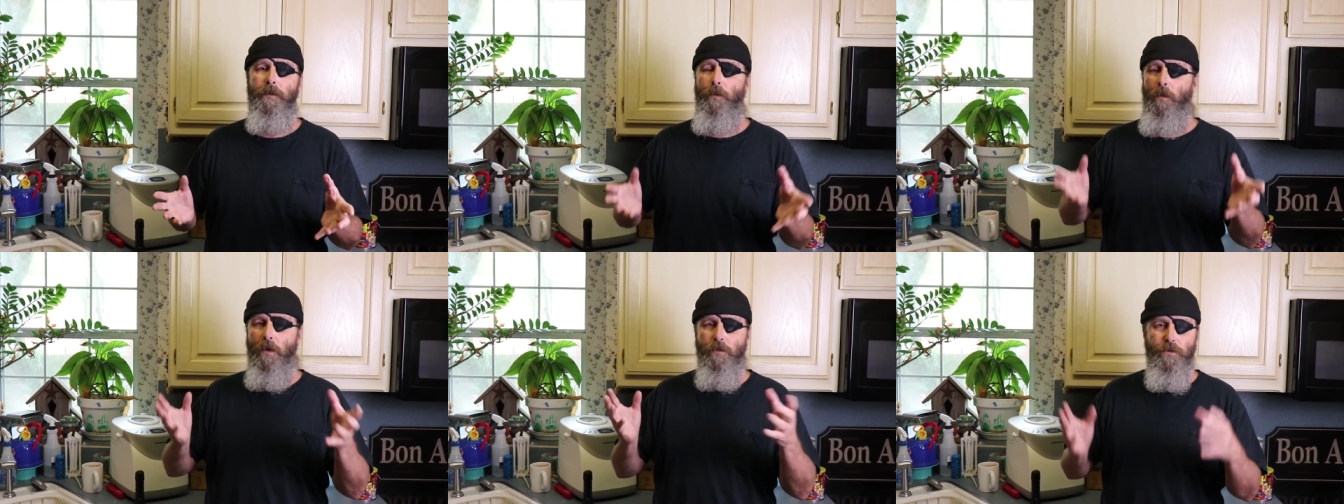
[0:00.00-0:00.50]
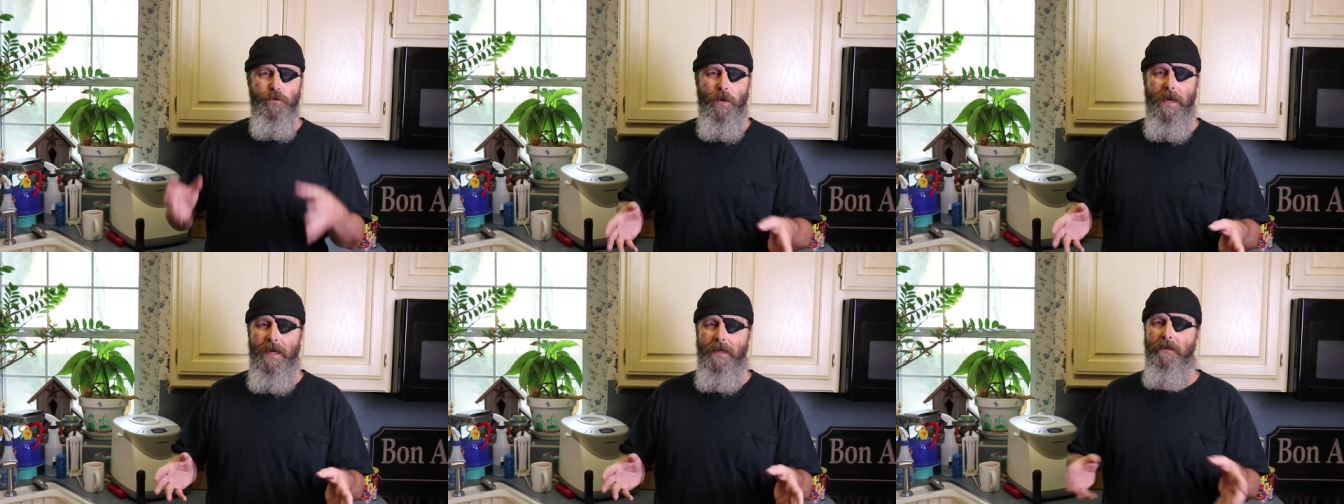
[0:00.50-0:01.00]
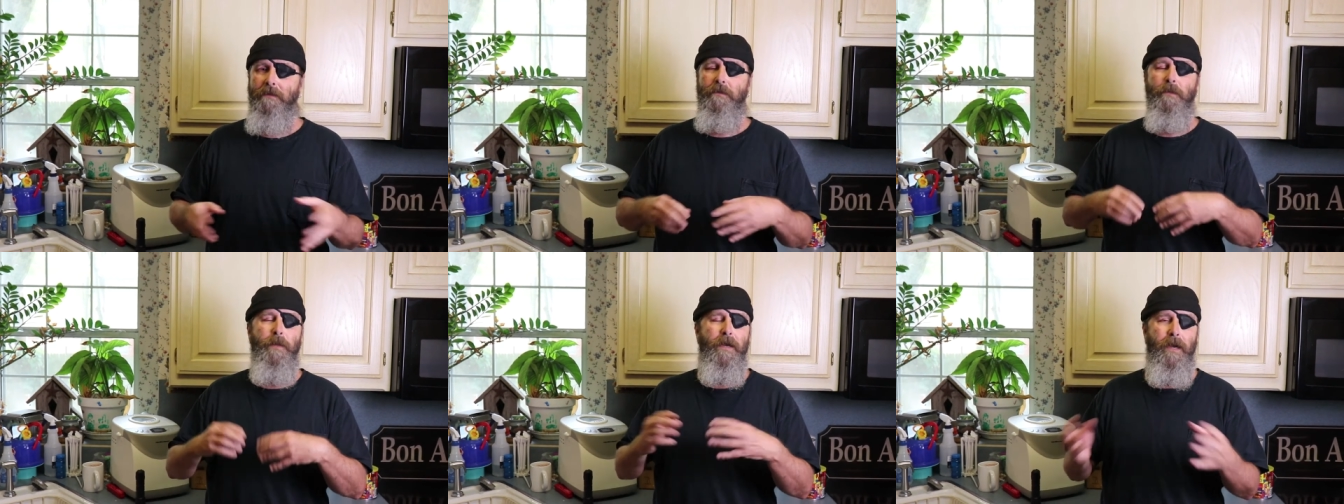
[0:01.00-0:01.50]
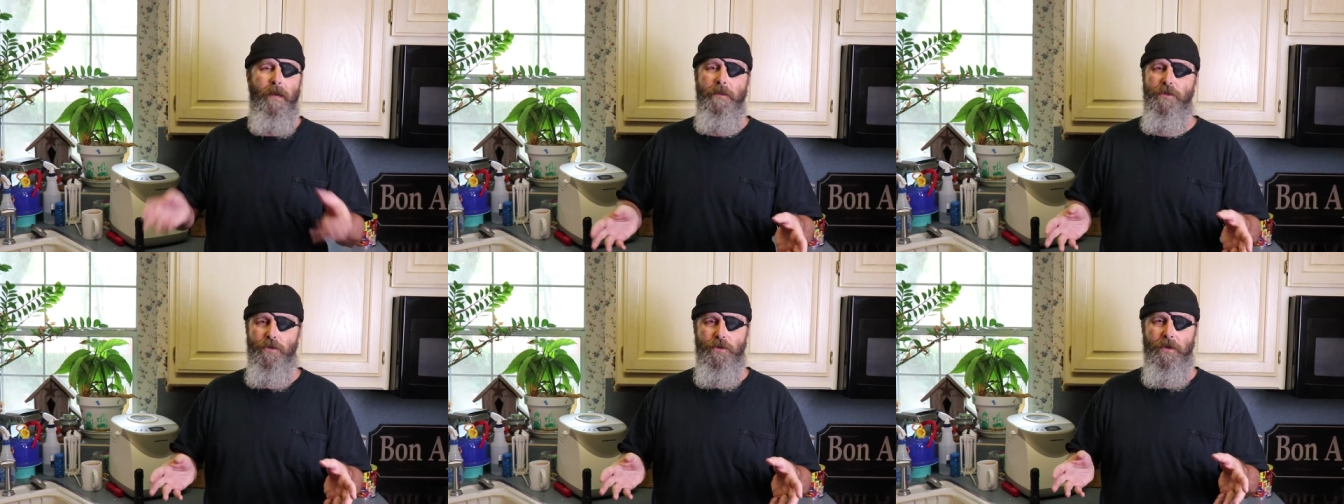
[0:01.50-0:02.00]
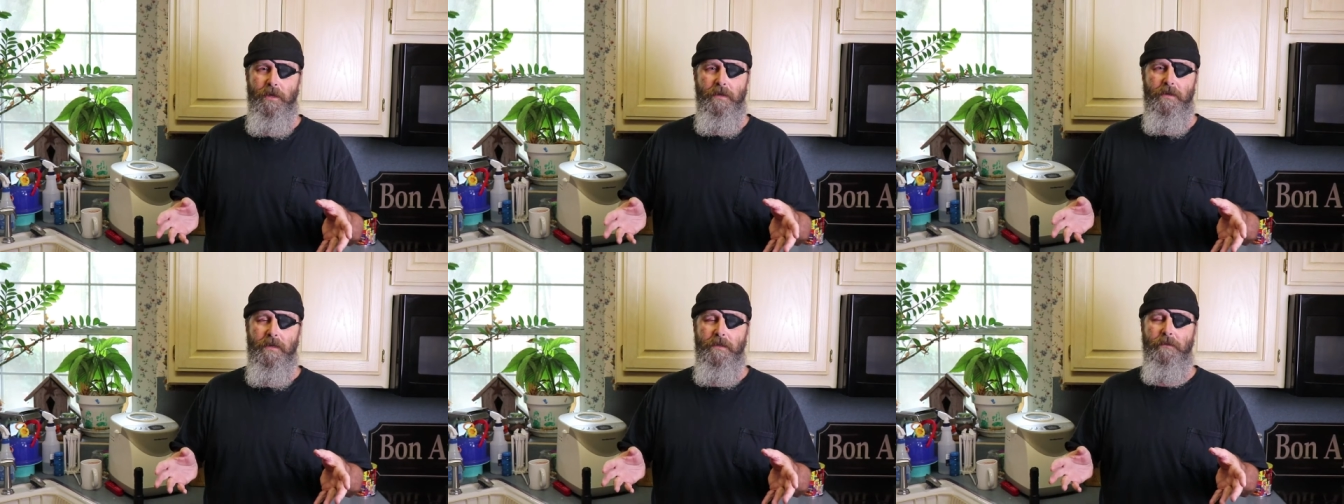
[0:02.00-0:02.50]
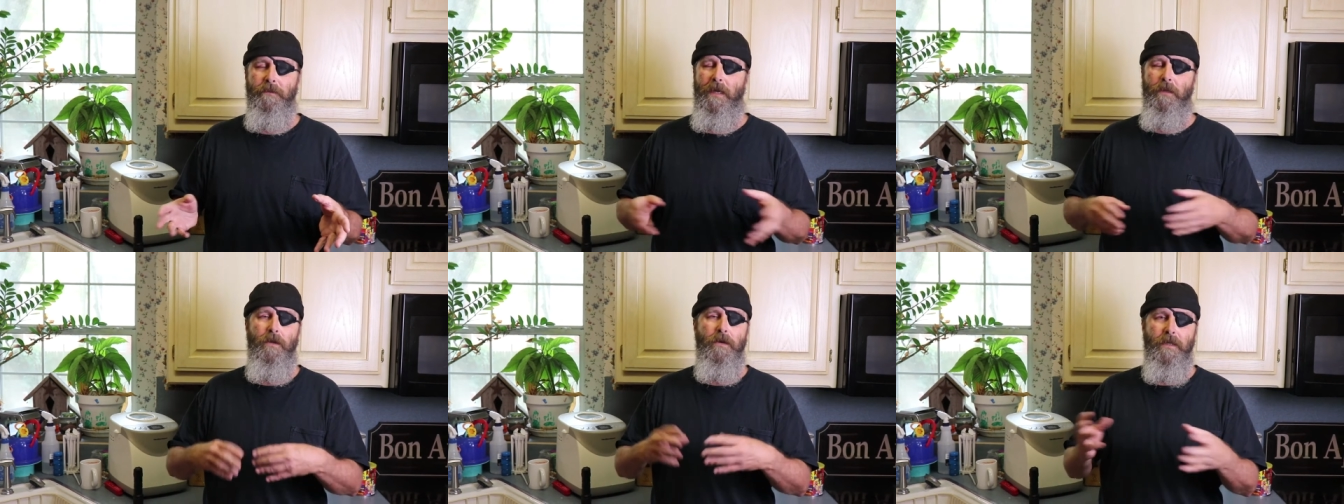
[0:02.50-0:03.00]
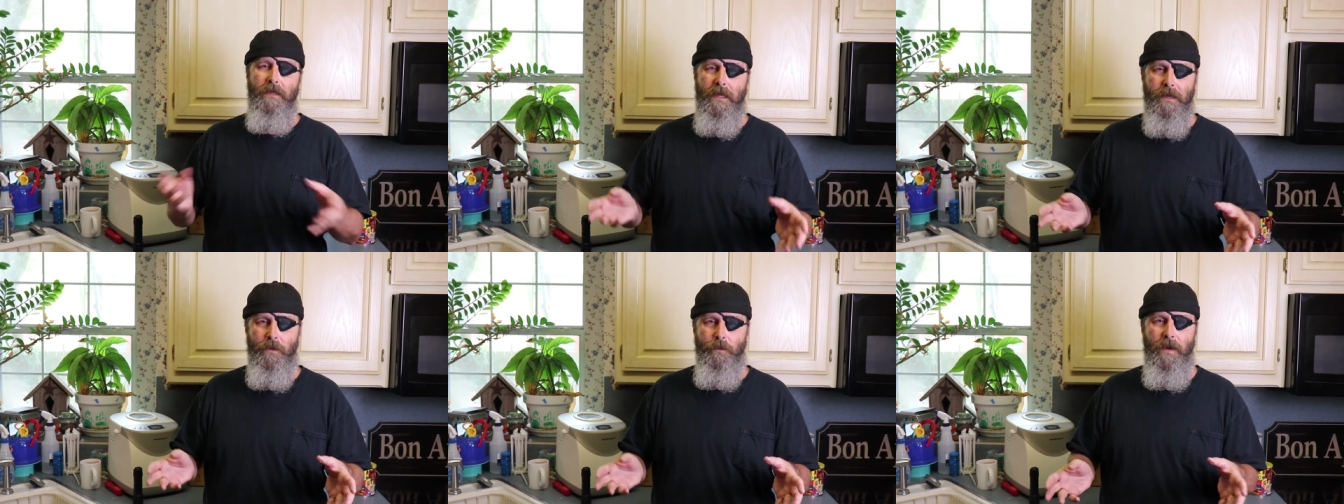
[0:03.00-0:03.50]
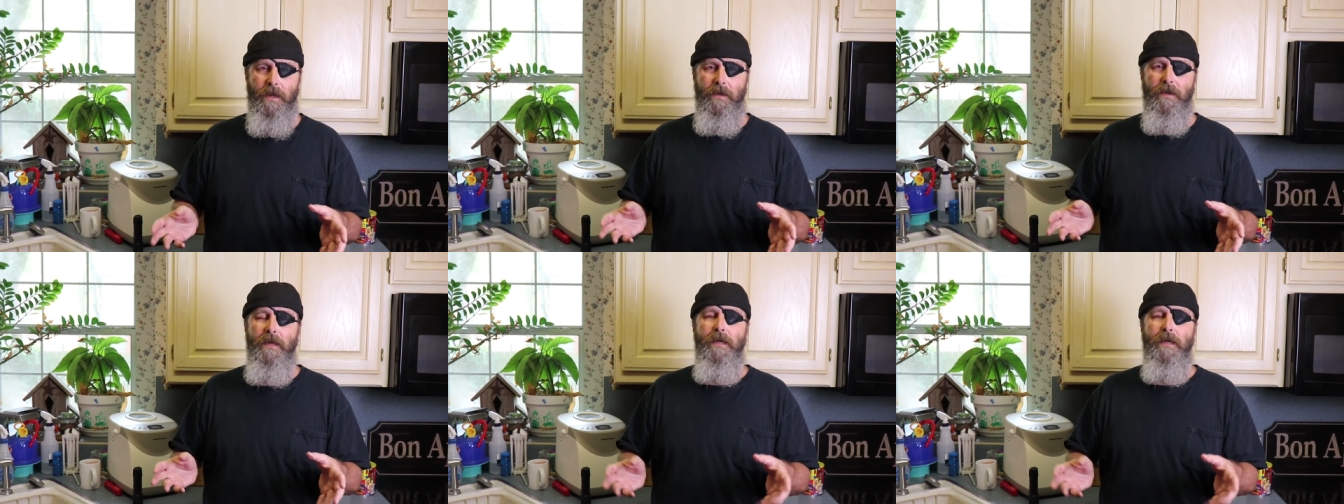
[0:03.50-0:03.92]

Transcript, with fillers: It won't drain no matter how much you turn it on, how long you let it run.